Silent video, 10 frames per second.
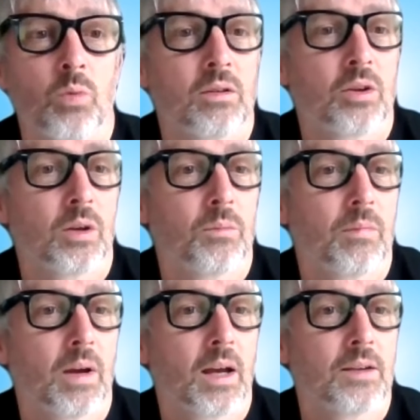welcome
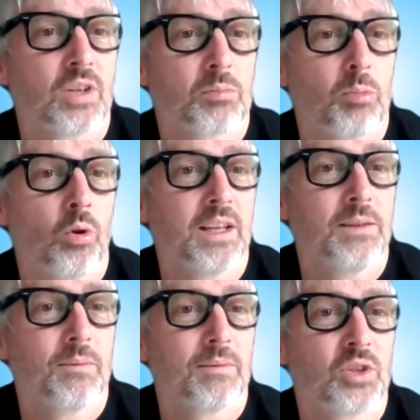Jess
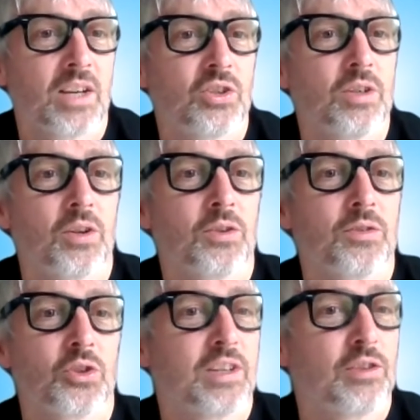Morely. Jess, you can
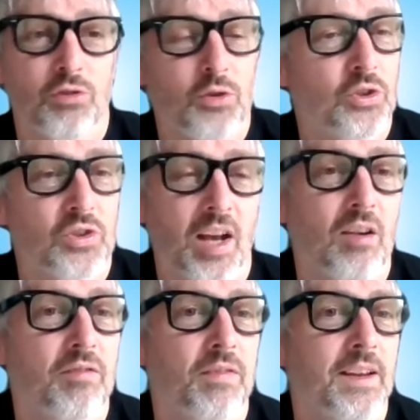just introduce
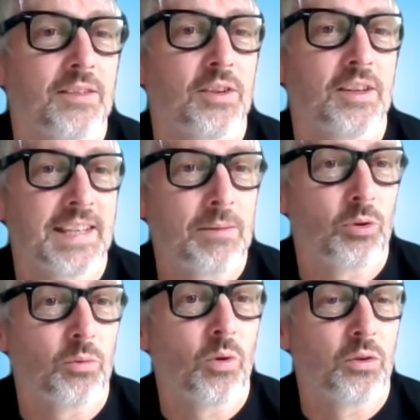yourself and the team,
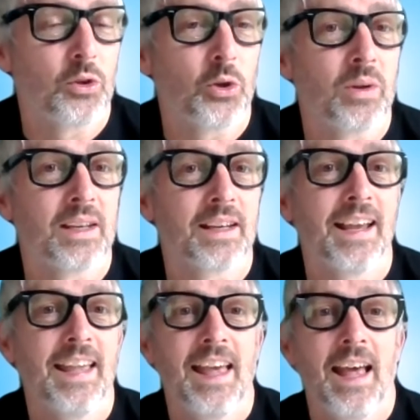what you're doing.
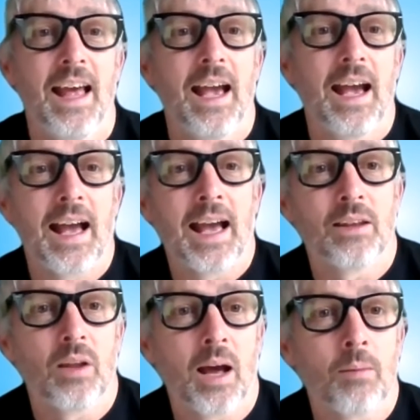
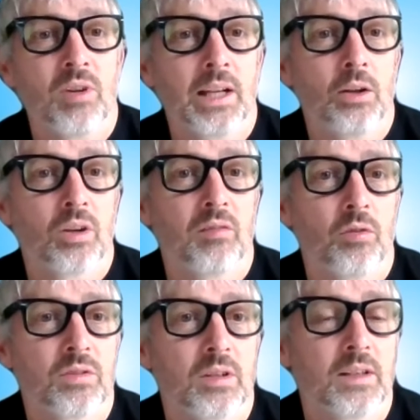And I'm really looking
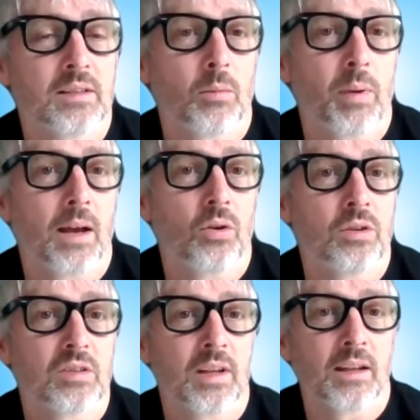forward to this, about
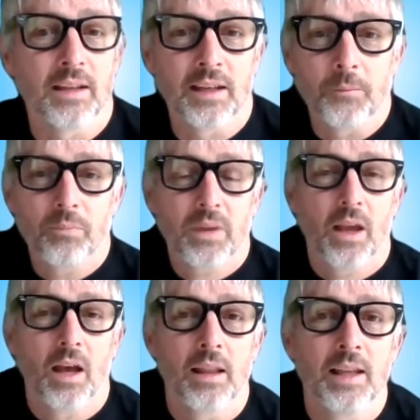understanding
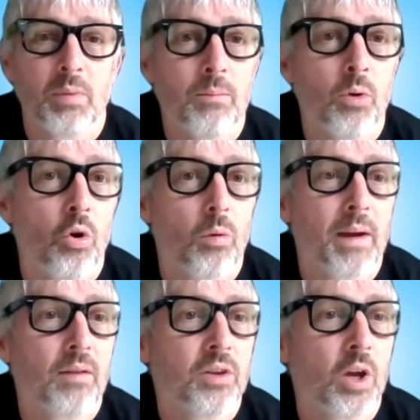a little bit more
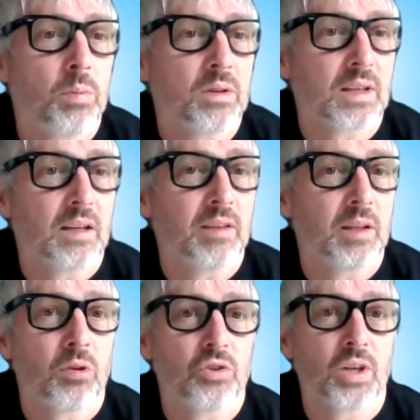about the
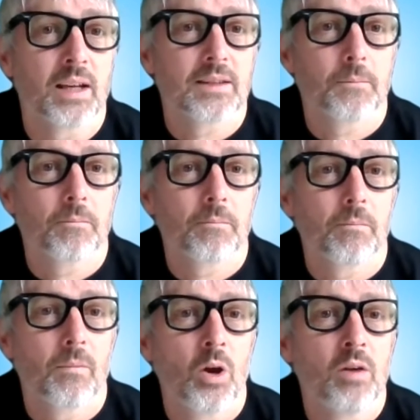OpenSAFELY project.
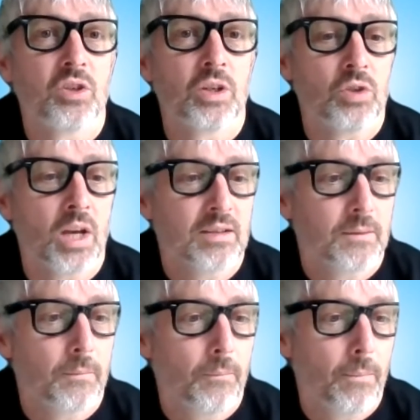Over to you, Jess.